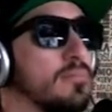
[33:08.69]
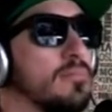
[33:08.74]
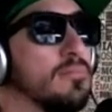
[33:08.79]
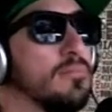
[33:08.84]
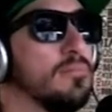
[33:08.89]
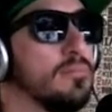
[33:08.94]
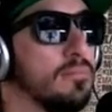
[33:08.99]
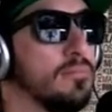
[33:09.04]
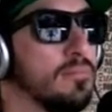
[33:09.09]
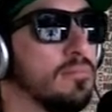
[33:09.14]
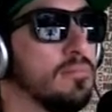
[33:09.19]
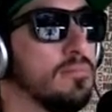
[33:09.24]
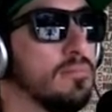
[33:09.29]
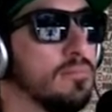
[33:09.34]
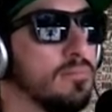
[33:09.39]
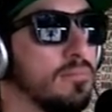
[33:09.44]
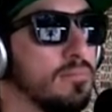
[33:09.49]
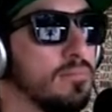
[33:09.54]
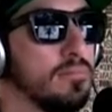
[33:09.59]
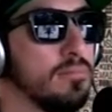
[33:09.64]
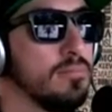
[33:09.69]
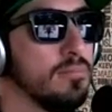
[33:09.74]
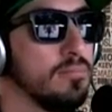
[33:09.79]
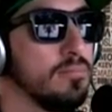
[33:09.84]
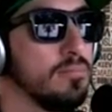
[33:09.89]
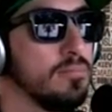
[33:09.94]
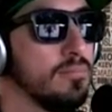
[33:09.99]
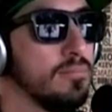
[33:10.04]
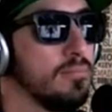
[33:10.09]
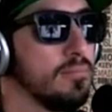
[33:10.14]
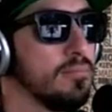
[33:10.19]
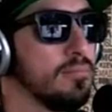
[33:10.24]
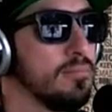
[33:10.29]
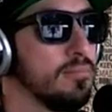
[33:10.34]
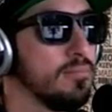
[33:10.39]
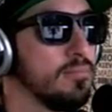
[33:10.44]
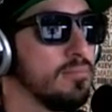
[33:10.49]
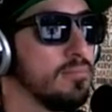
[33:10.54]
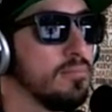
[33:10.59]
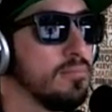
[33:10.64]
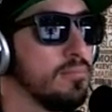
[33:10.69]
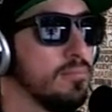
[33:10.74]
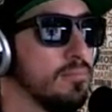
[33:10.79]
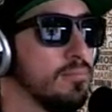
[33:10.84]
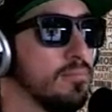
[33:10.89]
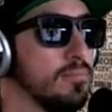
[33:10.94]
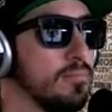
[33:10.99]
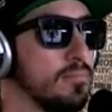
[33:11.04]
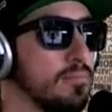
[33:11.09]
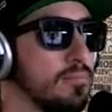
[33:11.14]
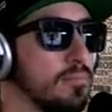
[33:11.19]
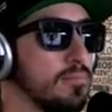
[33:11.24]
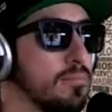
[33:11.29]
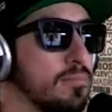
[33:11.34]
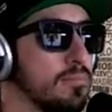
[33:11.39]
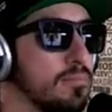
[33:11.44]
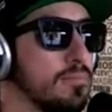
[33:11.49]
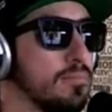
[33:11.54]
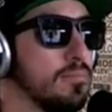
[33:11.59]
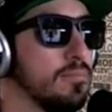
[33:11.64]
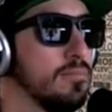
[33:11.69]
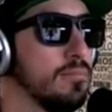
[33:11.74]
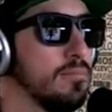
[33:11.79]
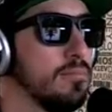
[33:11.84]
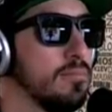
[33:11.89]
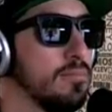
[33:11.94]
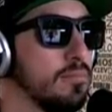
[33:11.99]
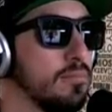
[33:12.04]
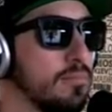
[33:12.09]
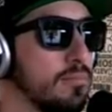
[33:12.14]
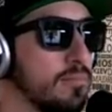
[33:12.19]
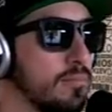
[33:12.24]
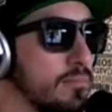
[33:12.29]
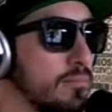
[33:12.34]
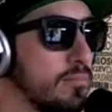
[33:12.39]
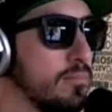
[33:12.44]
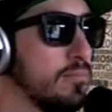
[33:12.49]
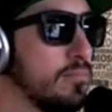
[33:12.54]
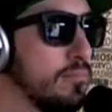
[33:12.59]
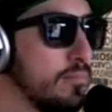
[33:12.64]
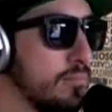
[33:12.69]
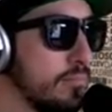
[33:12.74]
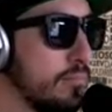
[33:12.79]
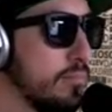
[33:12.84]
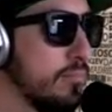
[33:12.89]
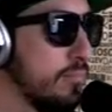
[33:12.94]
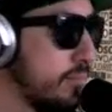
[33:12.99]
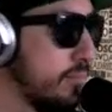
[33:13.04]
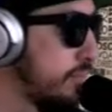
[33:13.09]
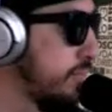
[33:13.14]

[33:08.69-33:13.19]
(not speaking)